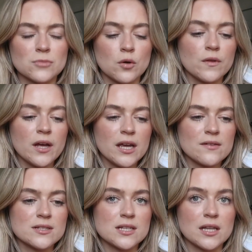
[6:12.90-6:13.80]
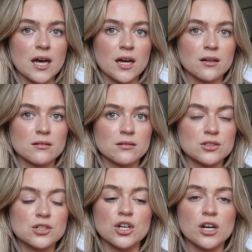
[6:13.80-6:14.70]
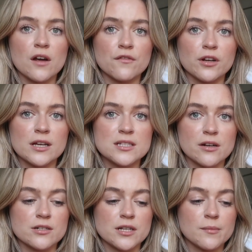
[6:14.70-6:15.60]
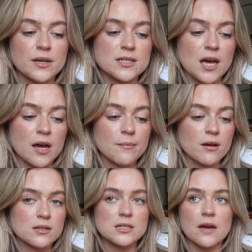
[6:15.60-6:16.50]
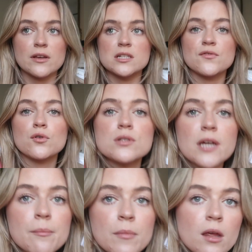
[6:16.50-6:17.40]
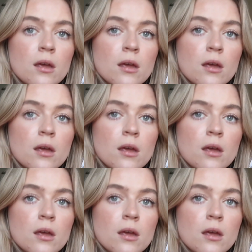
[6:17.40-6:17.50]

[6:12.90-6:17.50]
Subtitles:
Hopefully I even said that good enough for you guys to understand, because I'm having a difficult time.